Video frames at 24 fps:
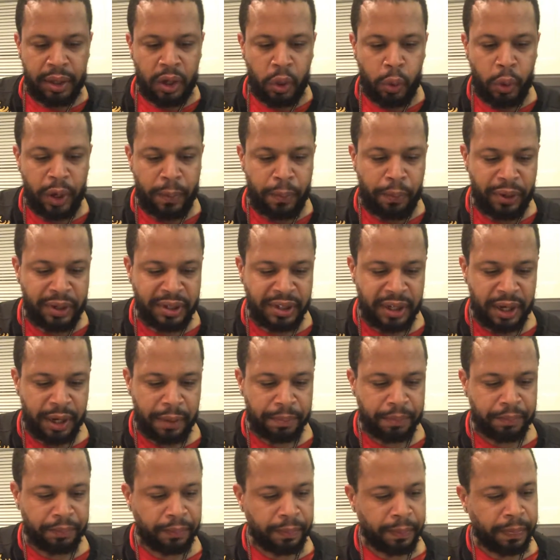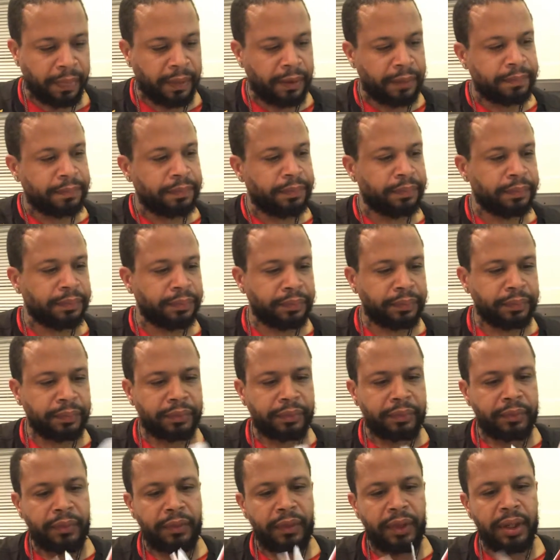Quick precept.
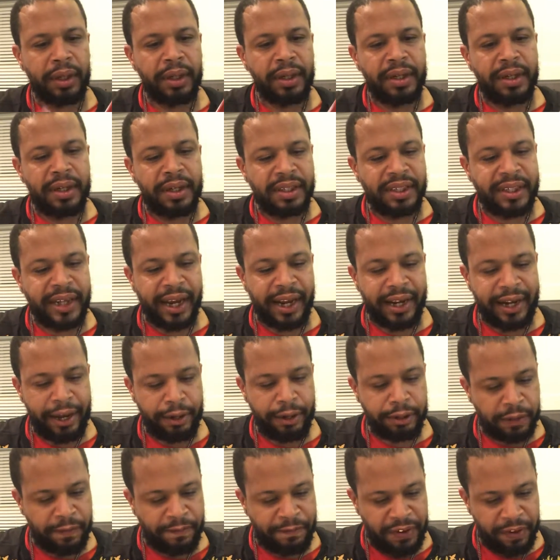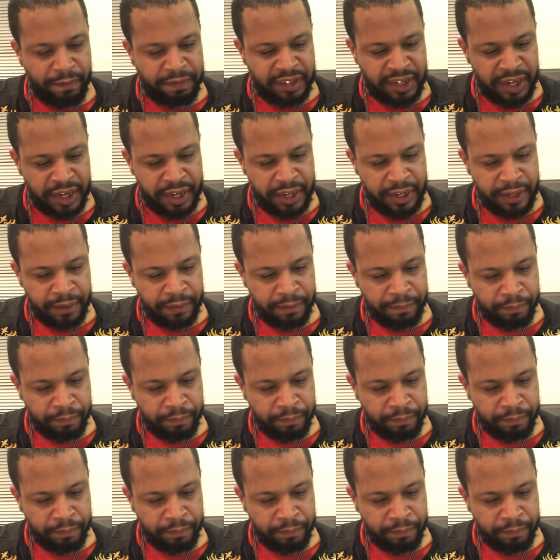2nd Ezra 15